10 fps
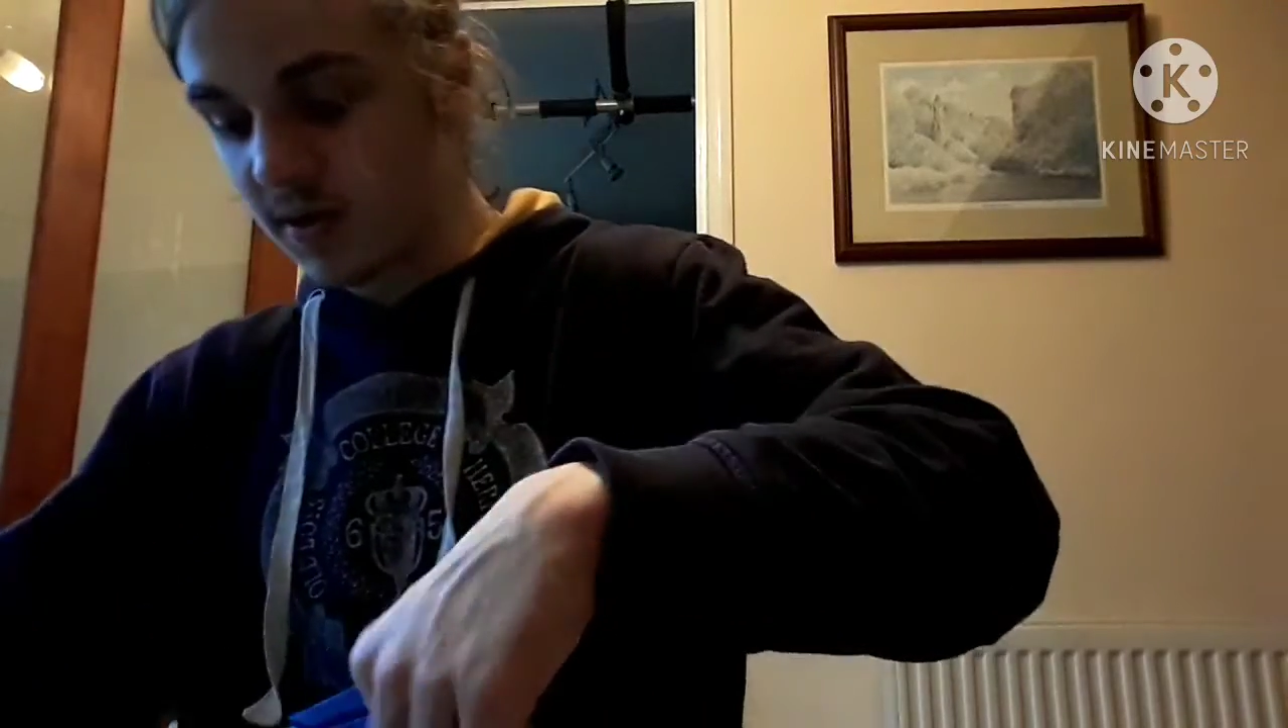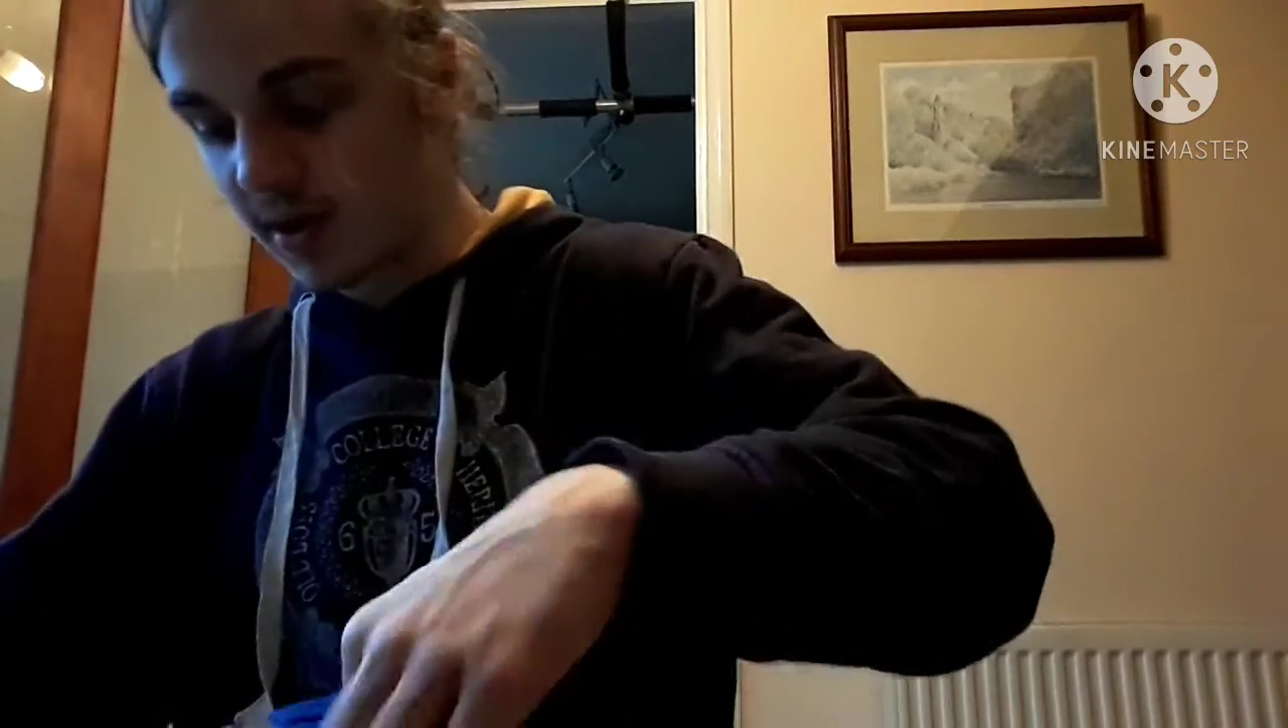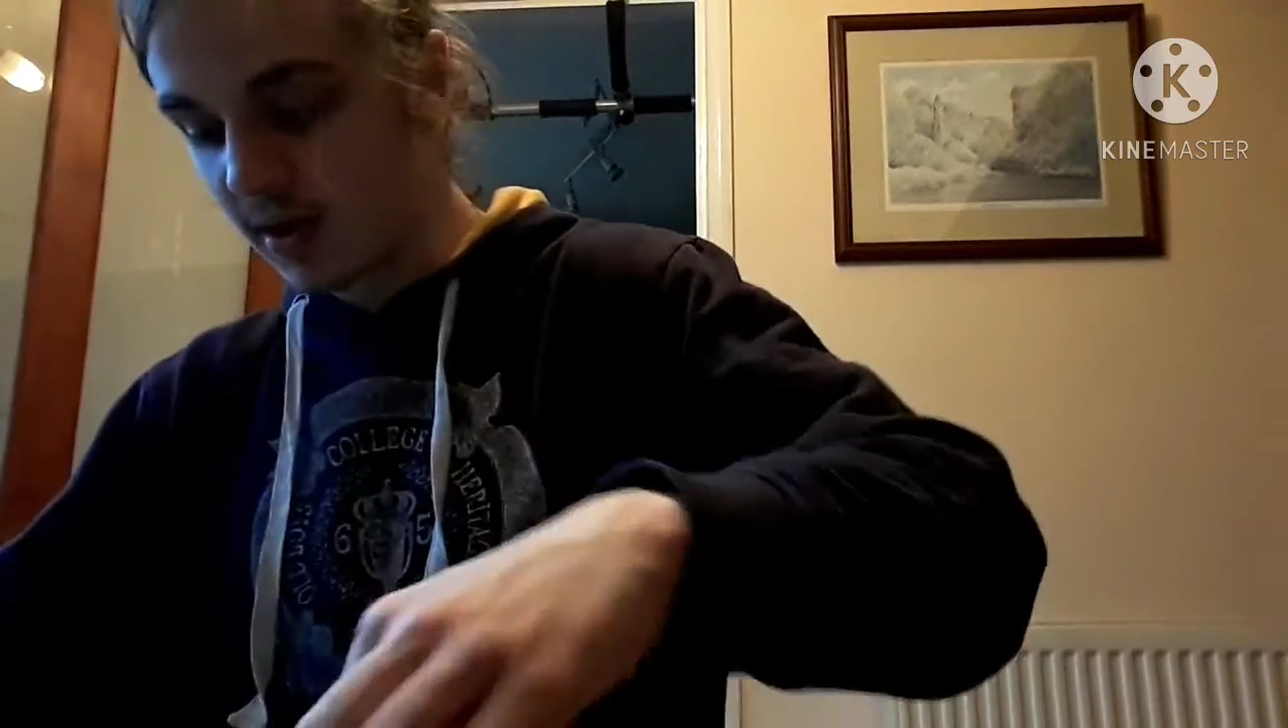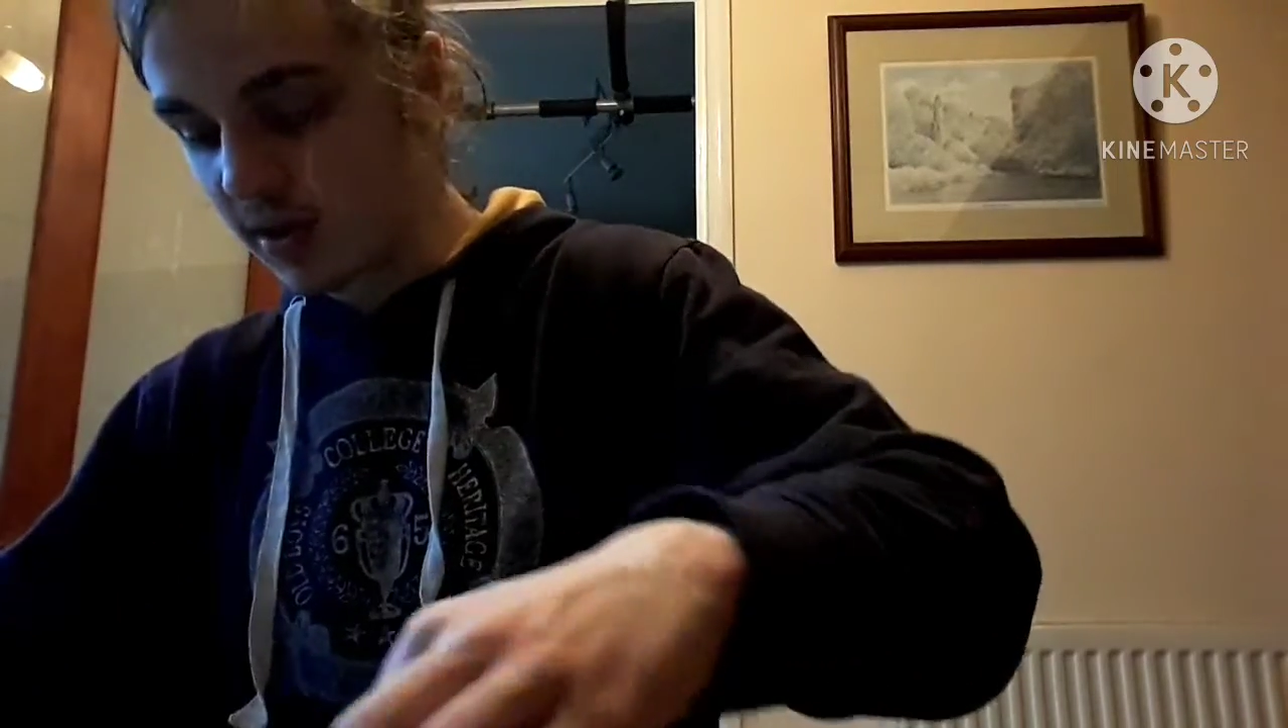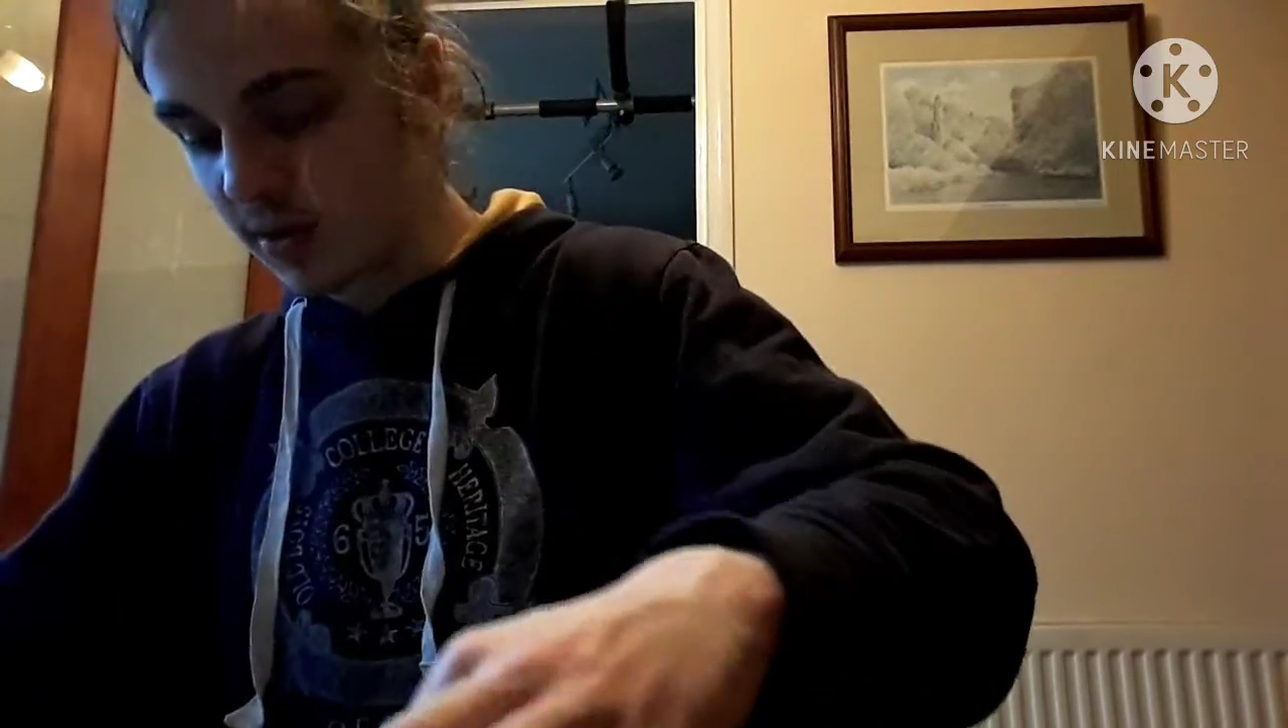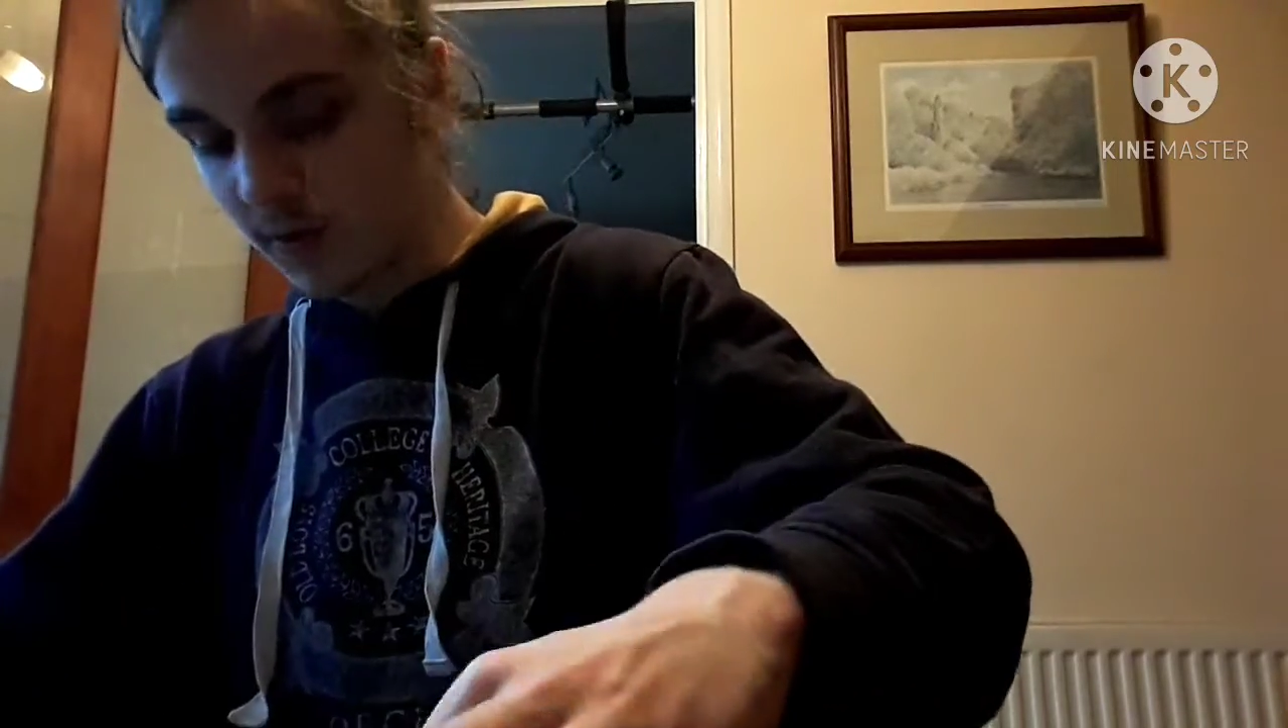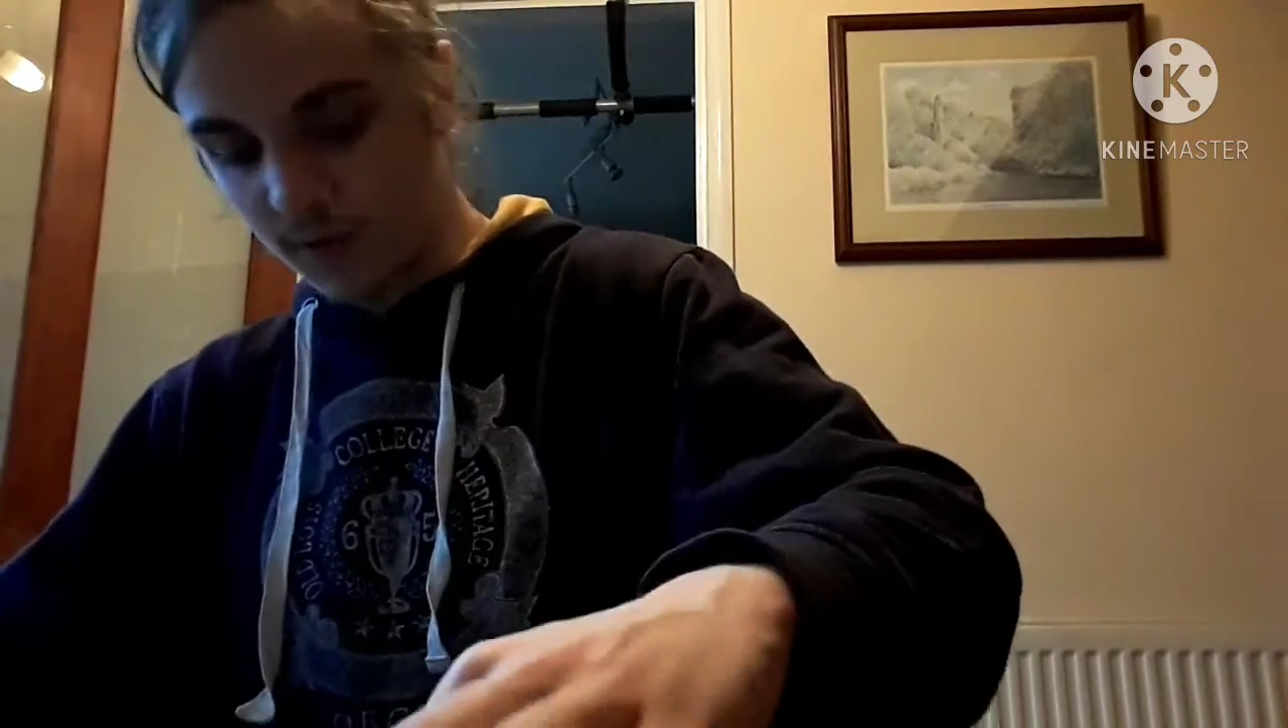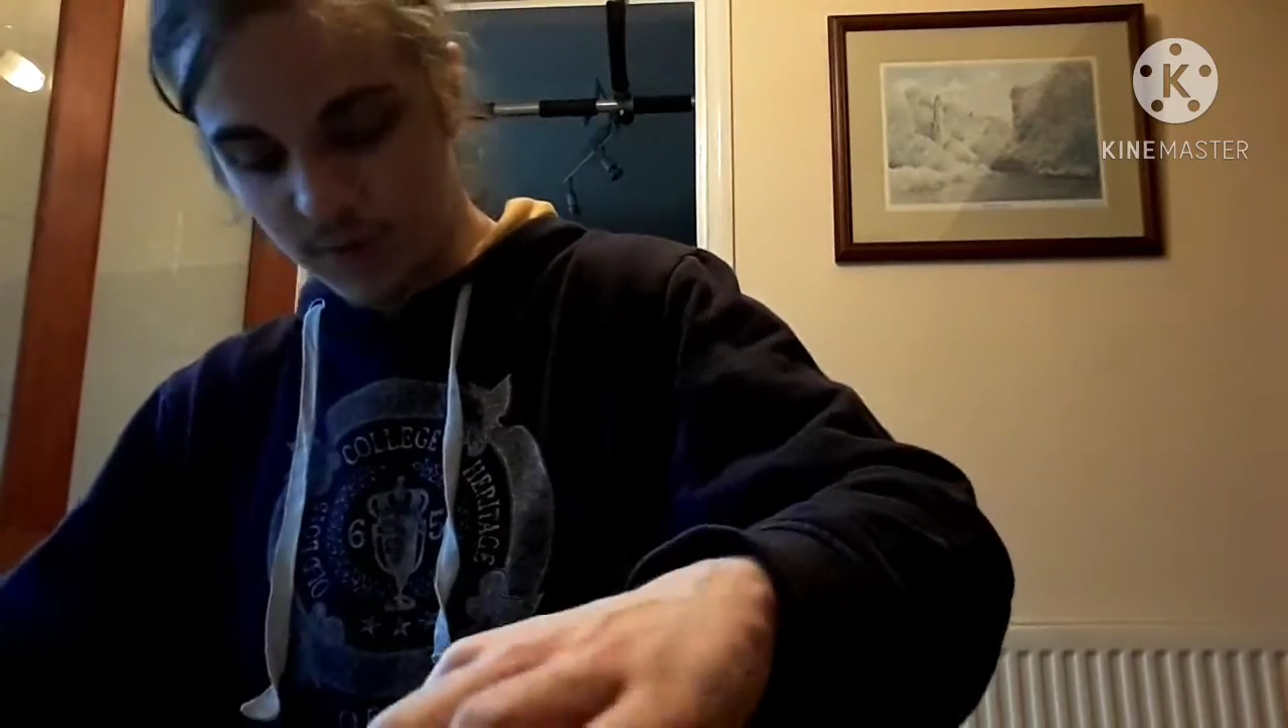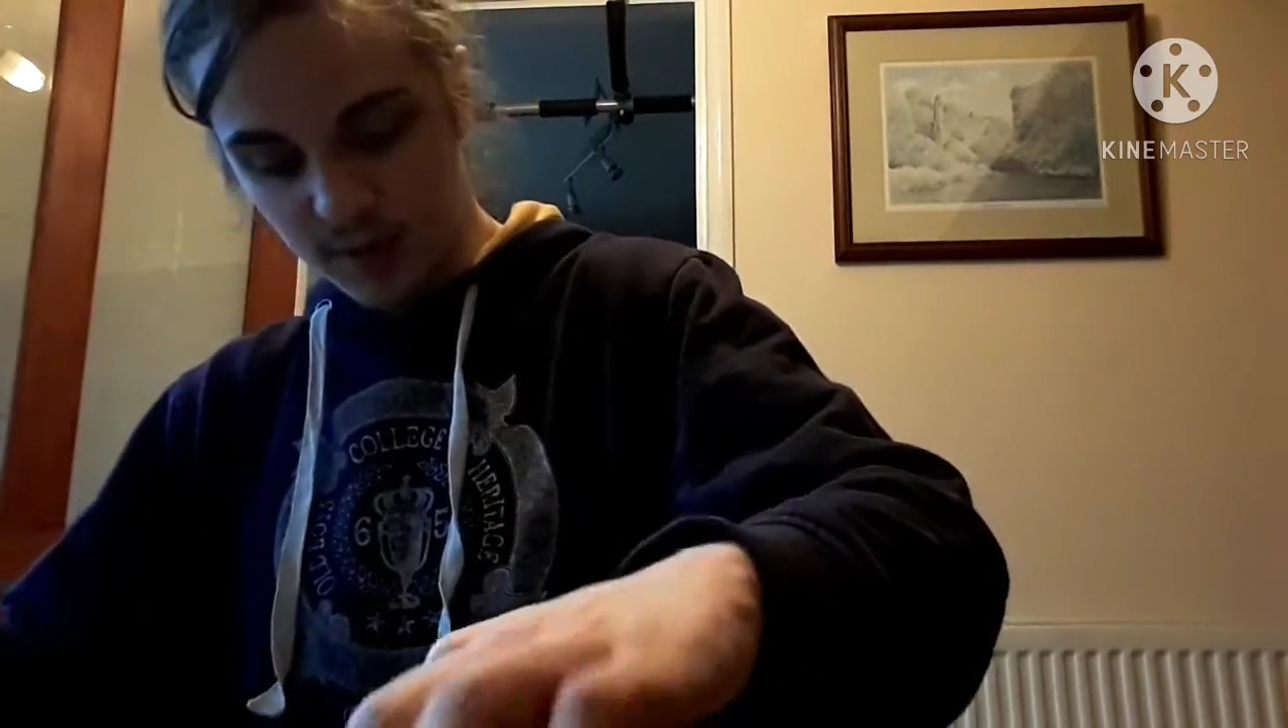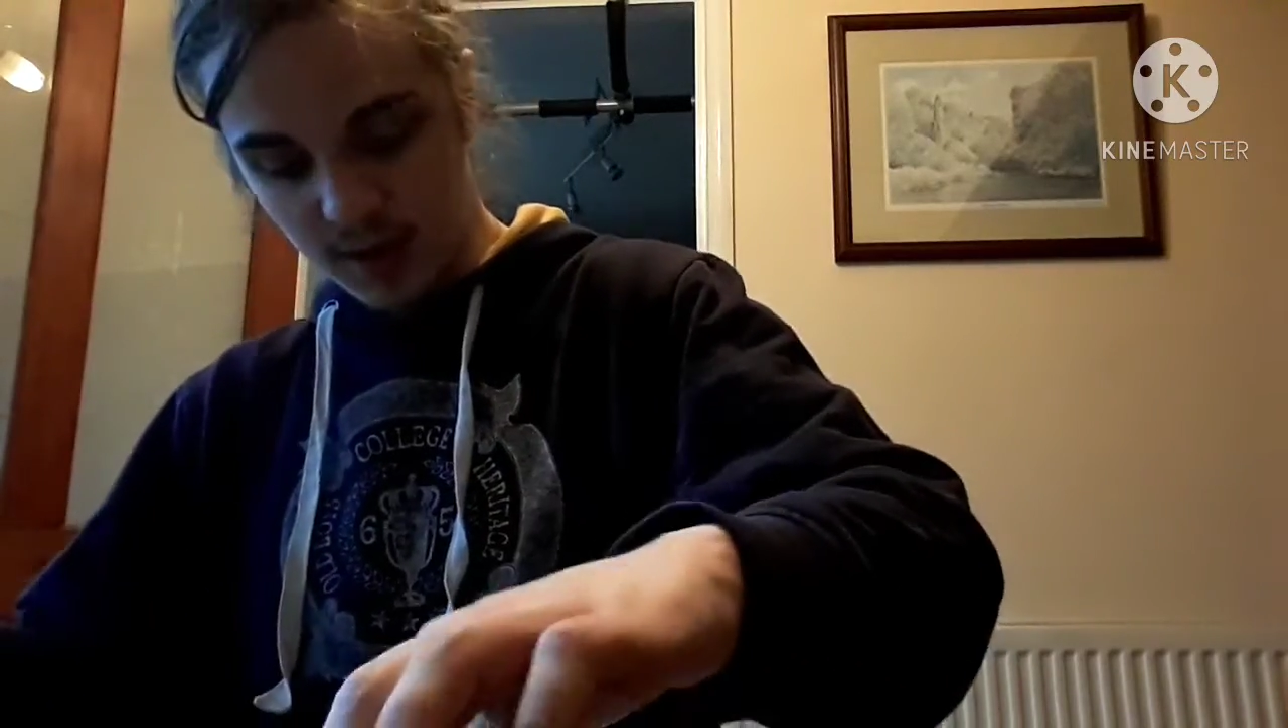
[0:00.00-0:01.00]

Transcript: kind of thoughts